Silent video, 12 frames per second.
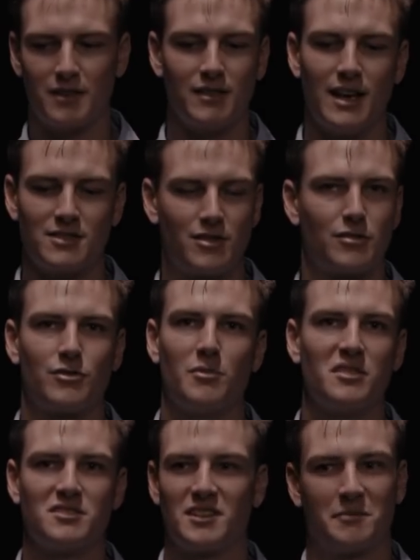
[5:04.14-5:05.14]
like the last like three
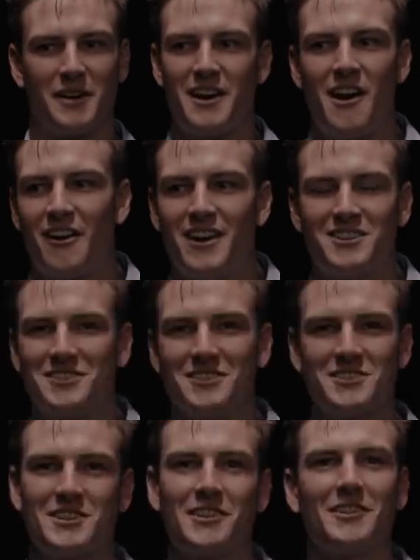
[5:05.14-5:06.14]
months like my ERA is
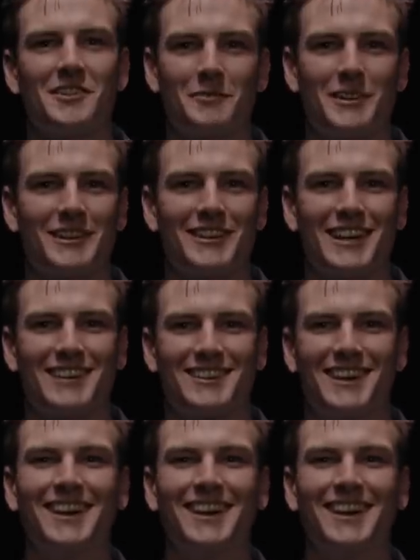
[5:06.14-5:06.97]
still zero in the big leagues,